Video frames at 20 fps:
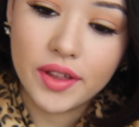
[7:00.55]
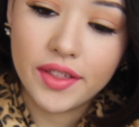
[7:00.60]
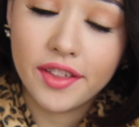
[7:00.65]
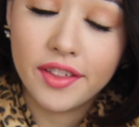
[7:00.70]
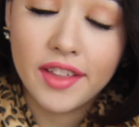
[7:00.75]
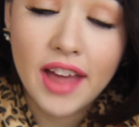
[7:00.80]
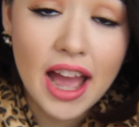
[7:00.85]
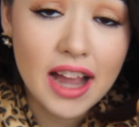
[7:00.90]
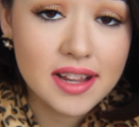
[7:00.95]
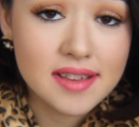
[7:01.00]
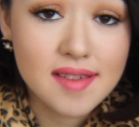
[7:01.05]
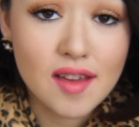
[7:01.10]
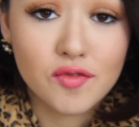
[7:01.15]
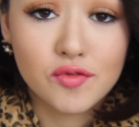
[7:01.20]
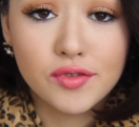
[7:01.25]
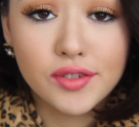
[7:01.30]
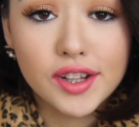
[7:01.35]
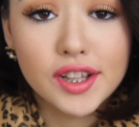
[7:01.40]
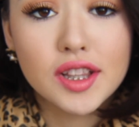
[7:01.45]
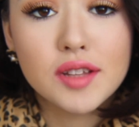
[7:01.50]
with that because
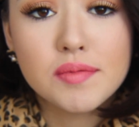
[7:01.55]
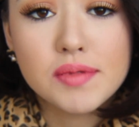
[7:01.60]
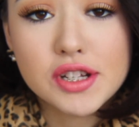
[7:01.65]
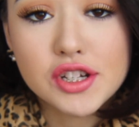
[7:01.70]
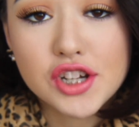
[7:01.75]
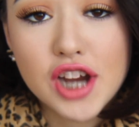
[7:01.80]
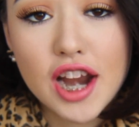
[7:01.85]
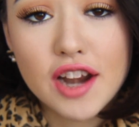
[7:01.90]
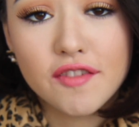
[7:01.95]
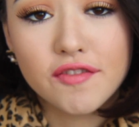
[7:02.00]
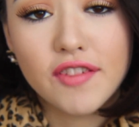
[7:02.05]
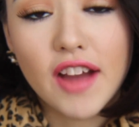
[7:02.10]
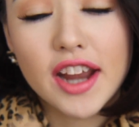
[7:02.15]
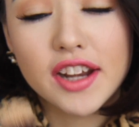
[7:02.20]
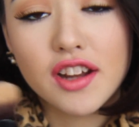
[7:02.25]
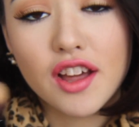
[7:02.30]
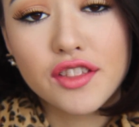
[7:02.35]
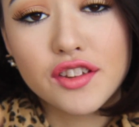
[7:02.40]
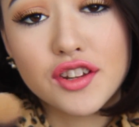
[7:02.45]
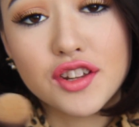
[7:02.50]
I've really been trying to
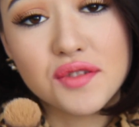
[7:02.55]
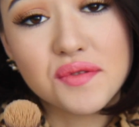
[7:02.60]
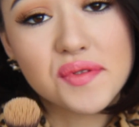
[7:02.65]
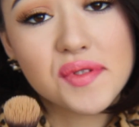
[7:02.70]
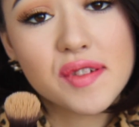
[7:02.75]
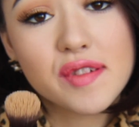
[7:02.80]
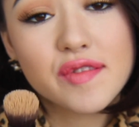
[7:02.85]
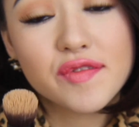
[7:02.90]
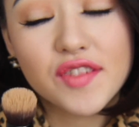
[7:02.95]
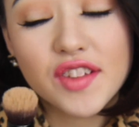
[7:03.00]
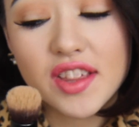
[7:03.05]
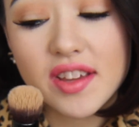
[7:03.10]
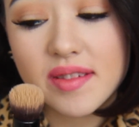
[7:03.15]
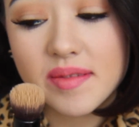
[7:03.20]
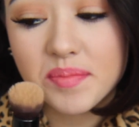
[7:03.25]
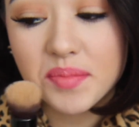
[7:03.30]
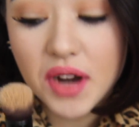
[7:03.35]
find other uses for this